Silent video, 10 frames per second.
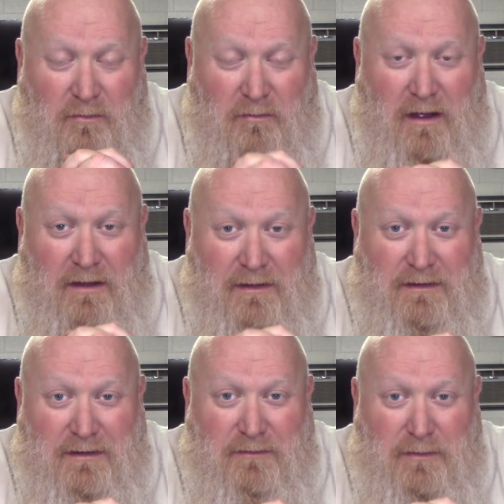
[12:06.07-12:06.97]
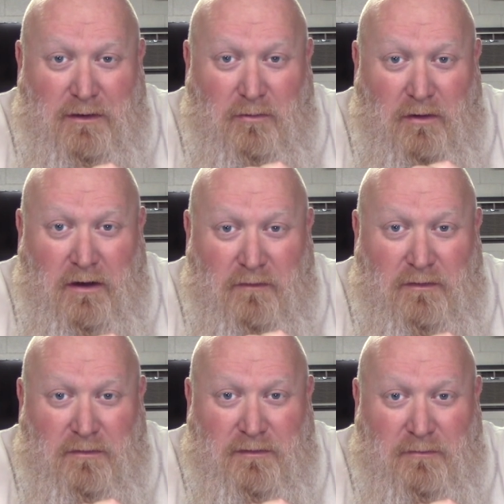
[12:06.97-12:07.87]
why they need to be aware of
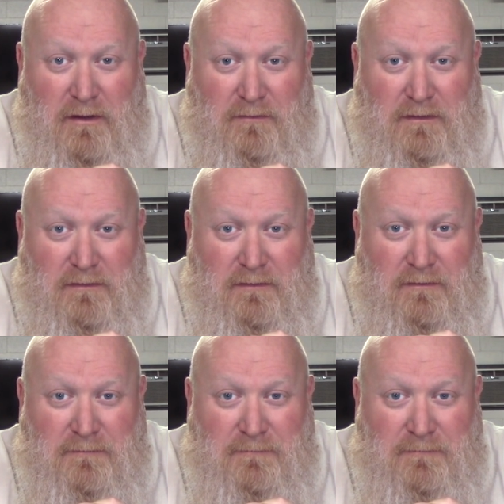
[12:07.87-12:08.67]
their surroundings.